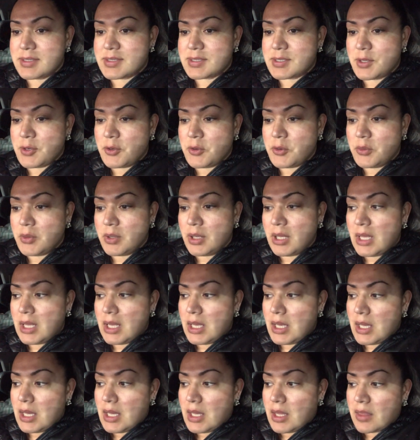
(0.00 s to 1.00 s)
so
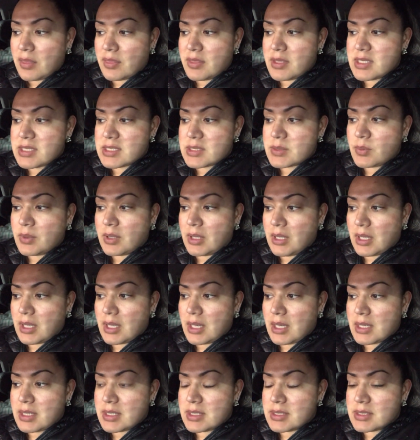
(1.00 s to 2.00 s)
this
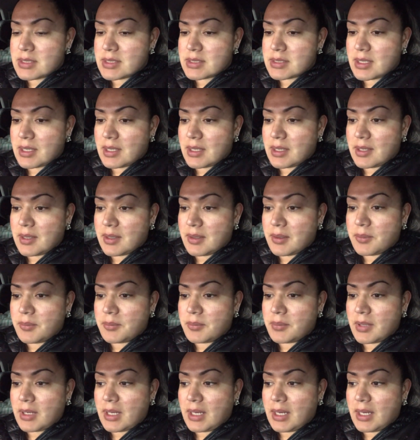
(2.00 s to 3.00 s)
weekend
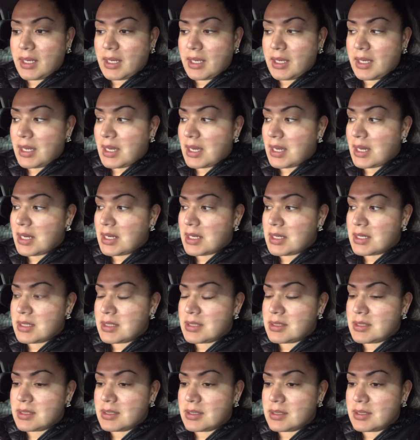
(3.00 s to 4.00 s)
um, I
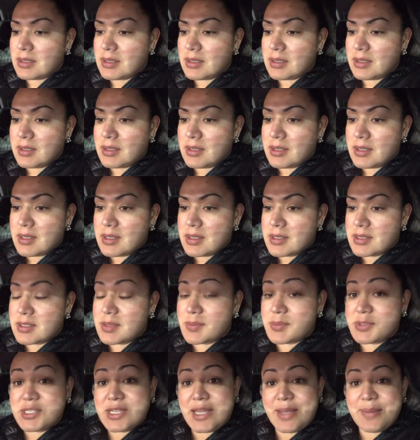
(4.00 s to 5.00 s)
had
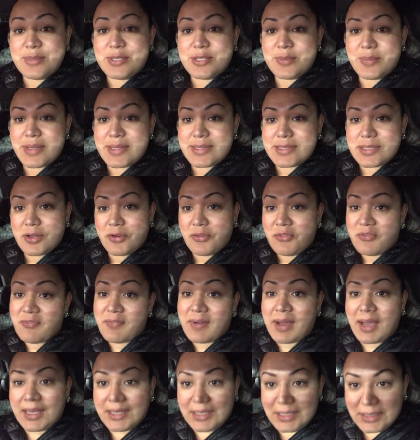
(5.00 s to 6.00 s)
some time to myself
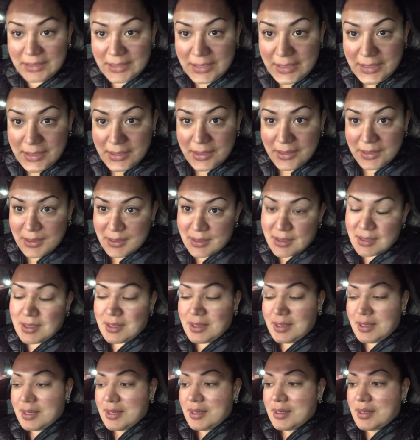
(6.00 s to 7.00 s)
finally.
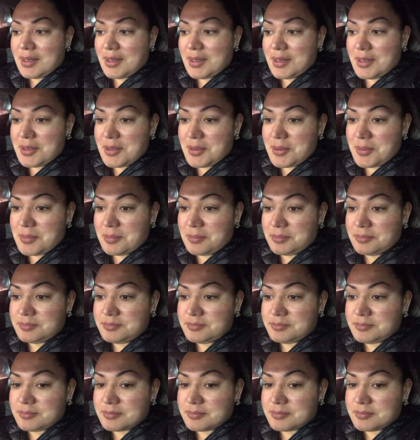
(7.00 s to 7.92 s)
Um,